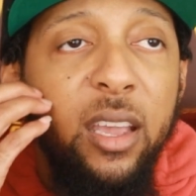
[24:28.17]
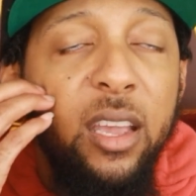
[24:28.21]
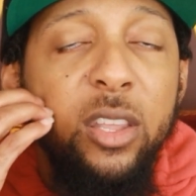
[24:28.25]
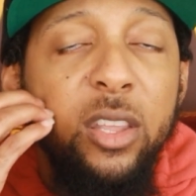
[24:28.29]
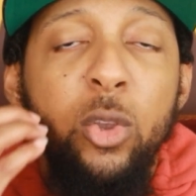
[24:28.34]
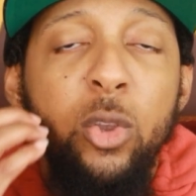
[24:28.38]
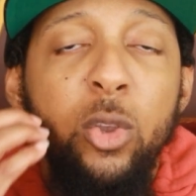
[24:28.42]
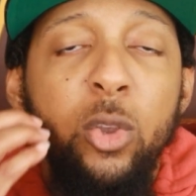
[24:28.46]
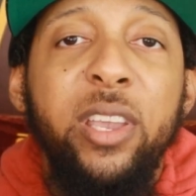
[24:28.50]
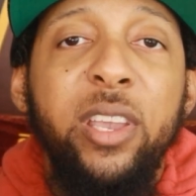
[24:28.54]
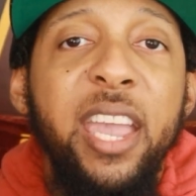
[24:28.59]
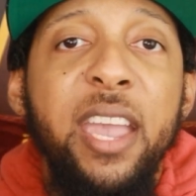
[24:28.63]

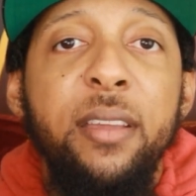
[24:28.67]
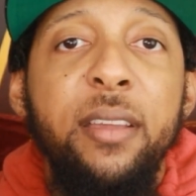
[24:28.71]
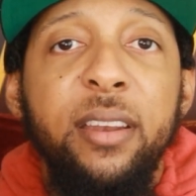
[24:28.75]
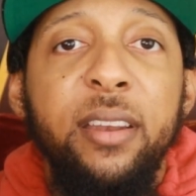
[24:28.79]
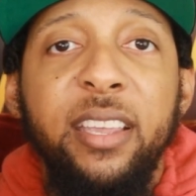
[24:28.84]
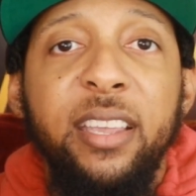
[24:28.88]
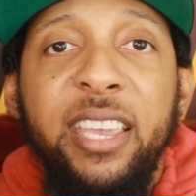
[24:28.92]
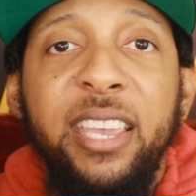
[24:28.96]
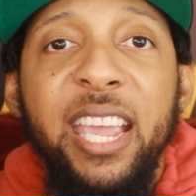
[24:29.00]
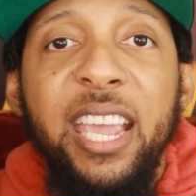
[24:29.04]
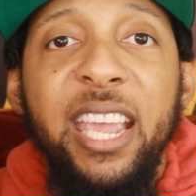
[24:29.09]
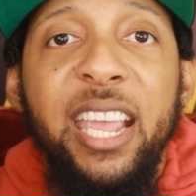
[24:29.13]
You can't
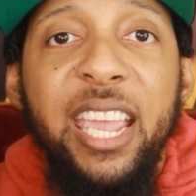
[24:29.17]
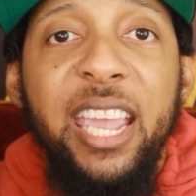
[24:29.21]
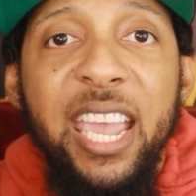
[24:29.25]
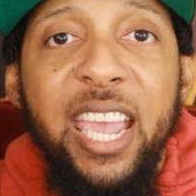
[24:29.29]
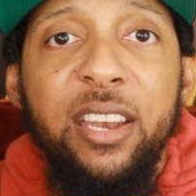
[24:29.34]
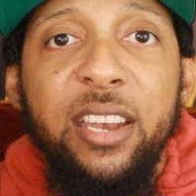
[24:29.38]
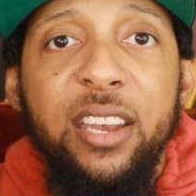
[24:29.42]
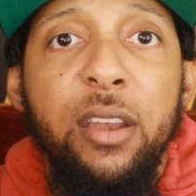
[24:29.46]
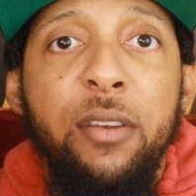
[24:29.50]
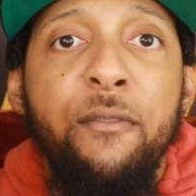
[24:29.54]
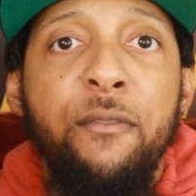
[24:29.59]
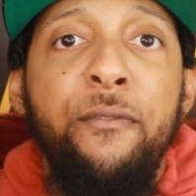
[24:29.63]
get
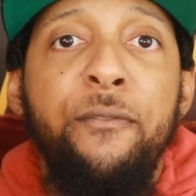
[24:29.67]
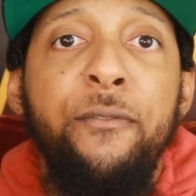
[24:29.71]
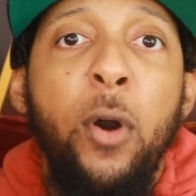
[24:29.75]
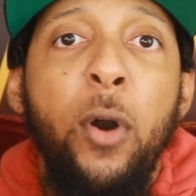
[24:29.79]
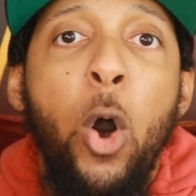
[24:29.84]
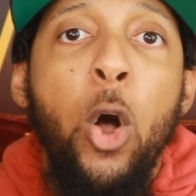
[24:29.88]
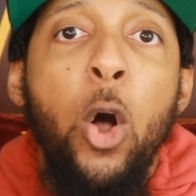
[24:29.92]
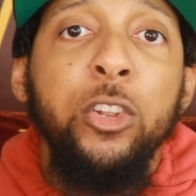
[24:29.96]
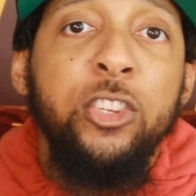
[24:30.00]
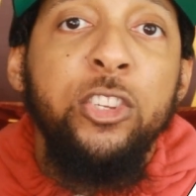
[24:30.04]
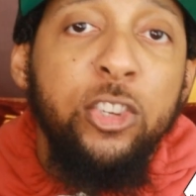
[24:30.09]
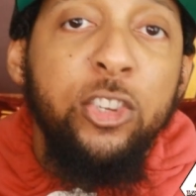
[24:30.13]
hit and
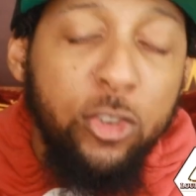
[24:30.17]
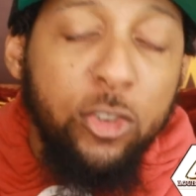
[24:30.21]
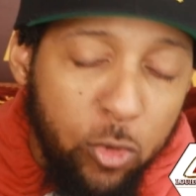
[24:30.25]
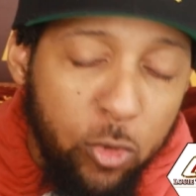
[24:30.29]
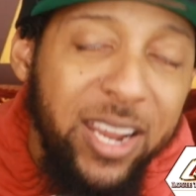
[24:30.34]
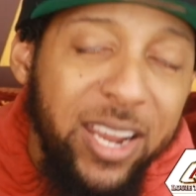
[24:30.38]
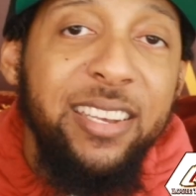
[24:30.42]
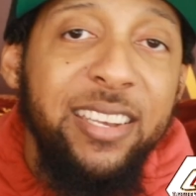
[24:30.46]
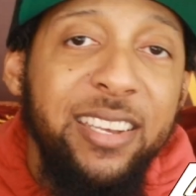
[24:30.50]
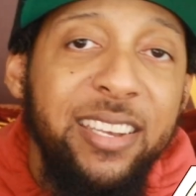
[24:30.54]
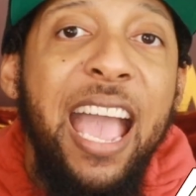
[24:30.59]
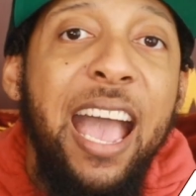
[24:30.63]
fall
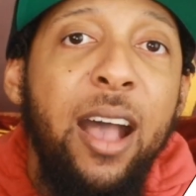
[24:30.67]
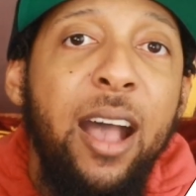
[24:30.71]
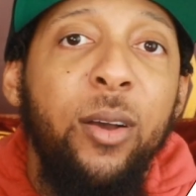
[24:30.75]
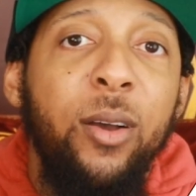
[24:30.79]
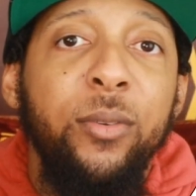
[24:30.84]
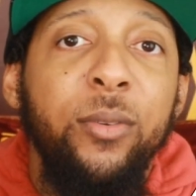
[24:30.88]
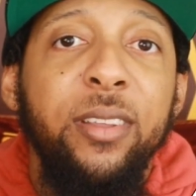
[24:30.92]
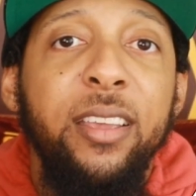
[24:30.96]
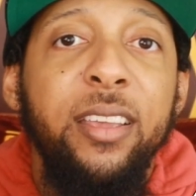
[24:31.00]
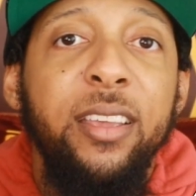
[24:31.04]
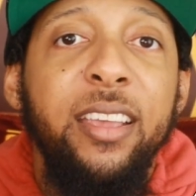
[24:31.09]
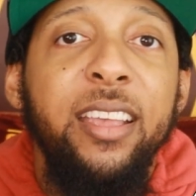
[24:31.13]
straight
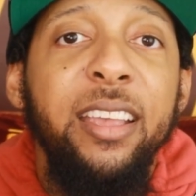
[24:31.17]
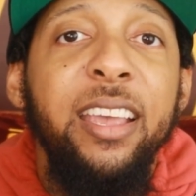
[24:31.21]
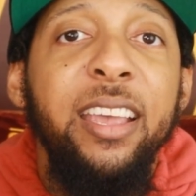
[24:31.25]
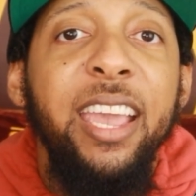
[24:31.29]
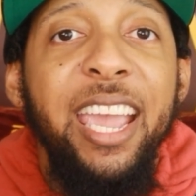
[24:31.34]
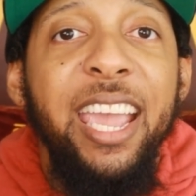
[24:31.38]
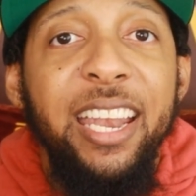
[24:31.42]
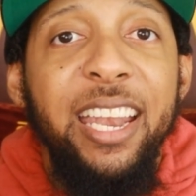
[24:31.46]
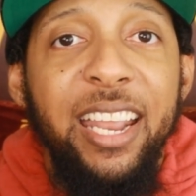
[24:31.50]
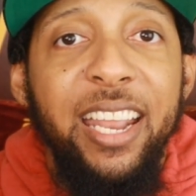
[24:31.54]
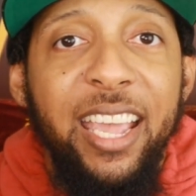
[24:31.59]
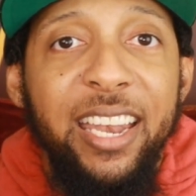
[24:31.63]
down
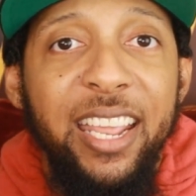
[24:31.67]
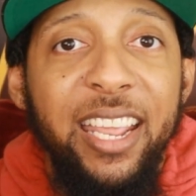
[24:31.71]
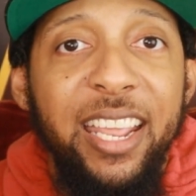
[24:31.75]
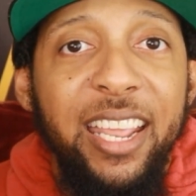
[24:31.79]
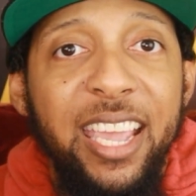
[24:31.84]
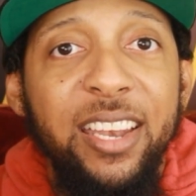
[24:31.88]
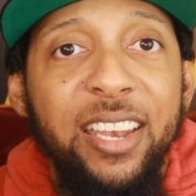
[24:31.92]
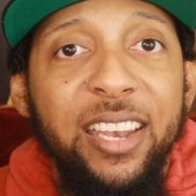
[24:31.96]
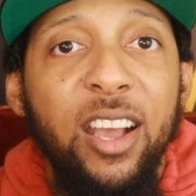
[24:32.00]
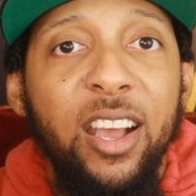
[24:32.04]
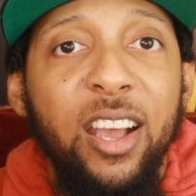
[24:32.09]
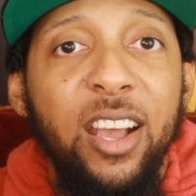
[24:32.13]
and, and
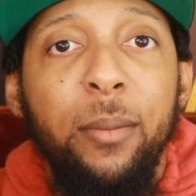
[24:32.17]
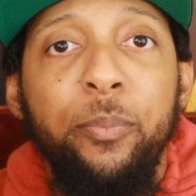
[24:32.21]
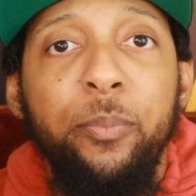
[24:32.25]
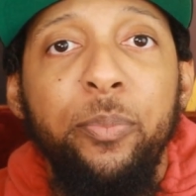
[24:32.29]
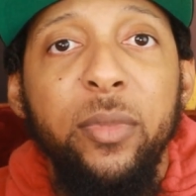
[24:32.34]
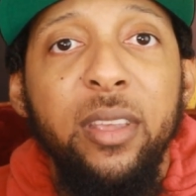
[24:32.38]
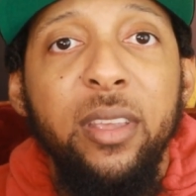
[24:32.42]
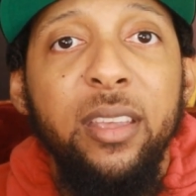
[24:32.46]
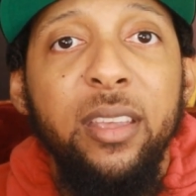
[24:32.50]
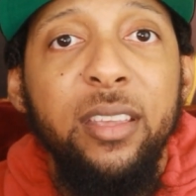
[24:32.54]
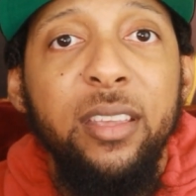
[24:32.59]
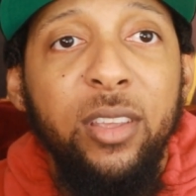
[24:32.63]
end up